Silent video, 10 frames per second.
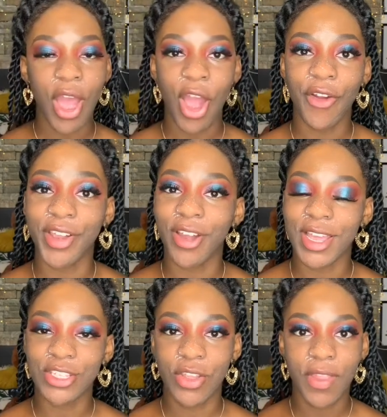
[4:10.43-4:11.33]
Alright
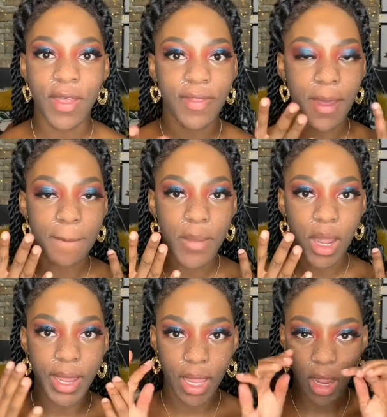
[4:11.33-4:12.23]
guys, so now that my